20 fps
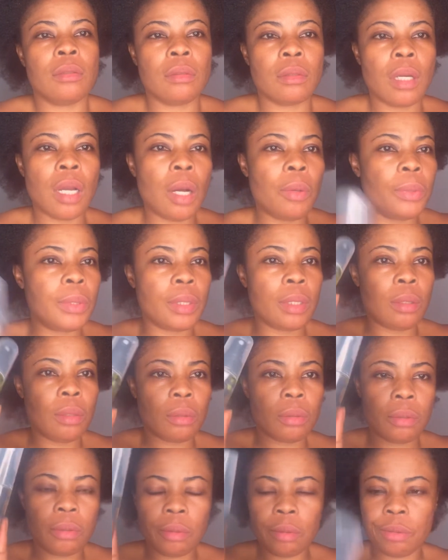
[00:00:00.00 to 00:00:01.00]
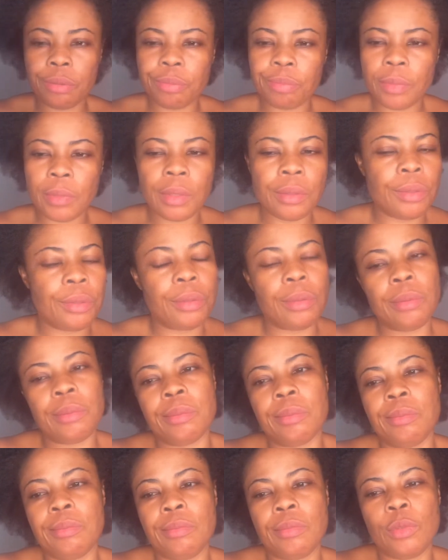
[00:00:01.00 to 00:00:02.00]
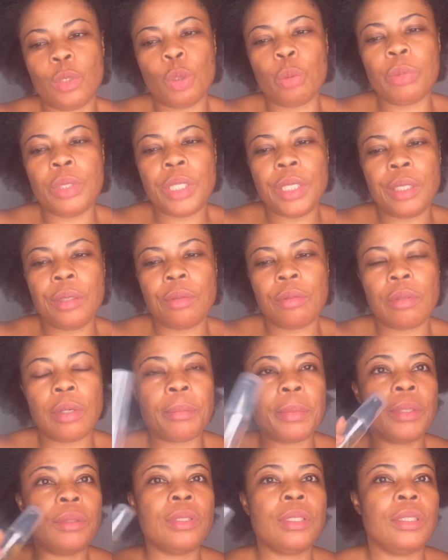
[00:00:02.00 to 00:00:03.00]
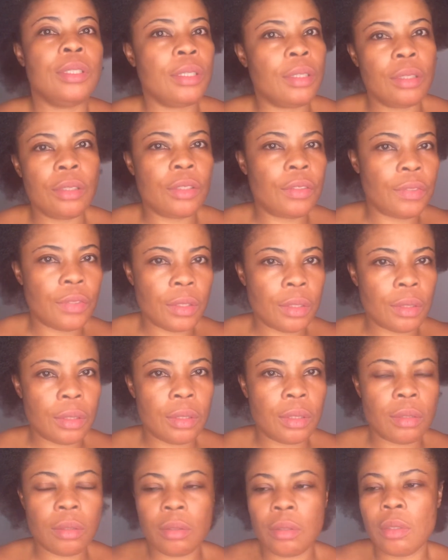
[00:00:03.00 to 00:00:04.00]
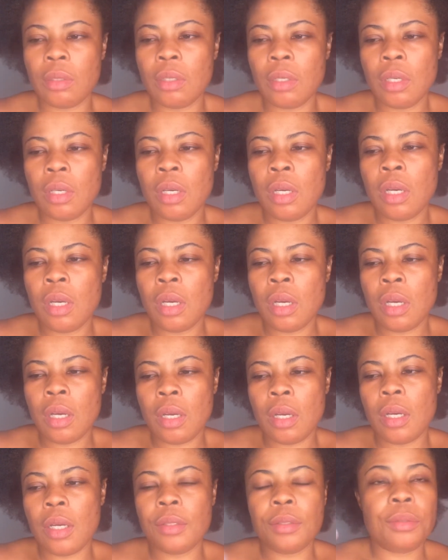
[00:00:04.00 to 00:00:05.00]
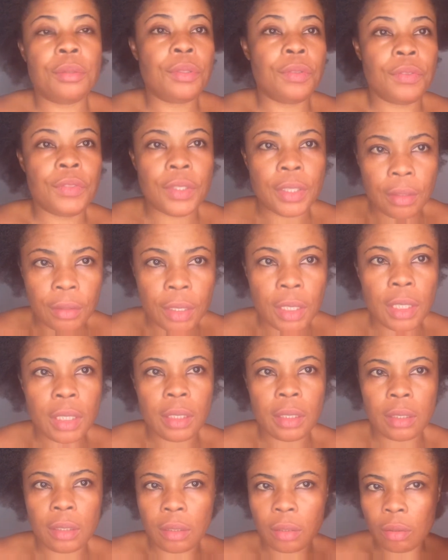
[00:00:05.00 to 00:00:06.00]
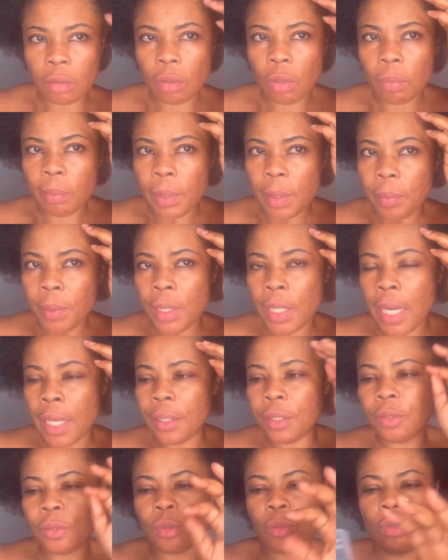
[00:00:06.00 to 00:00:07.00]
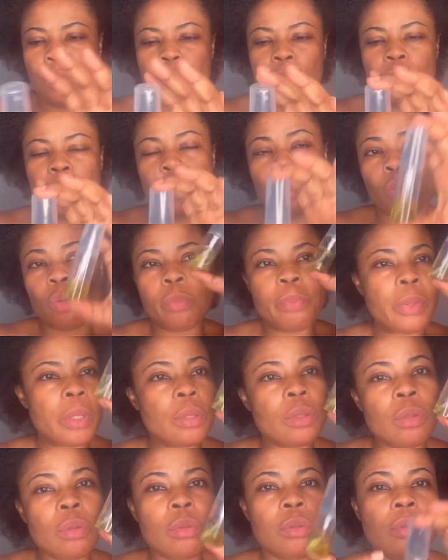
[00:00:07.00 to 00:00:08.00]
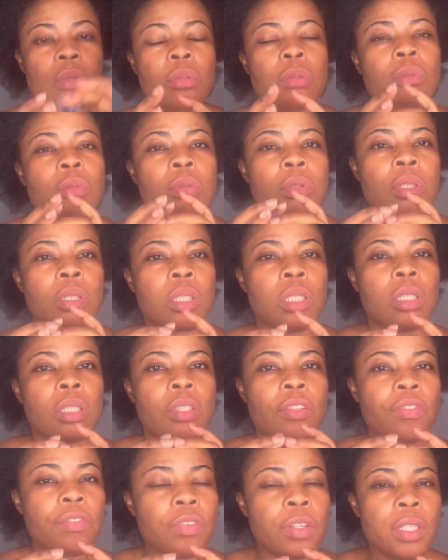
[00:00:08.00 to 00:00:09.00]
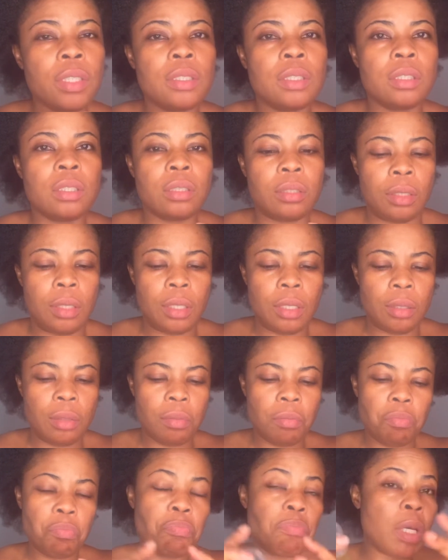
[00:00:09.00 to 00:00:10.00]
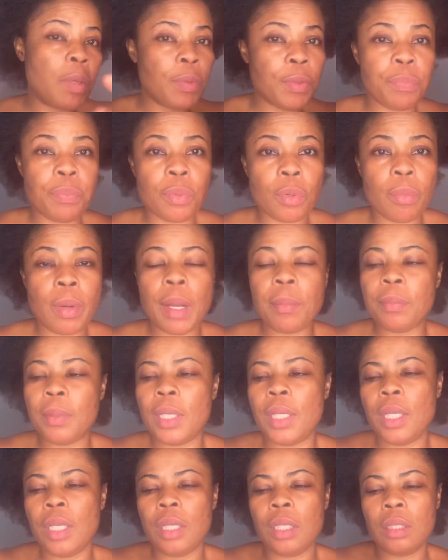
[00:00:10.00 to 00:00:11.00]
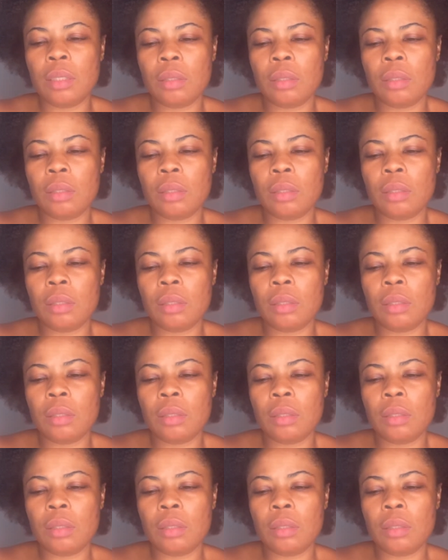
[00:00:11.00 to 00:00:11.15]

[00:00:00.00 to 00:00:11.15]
how it looks. I don't know. To me, I'm not seeing any difference. I don't know if there is, or maybe I need to use a 2 bottle to see difference. Maybe, probably.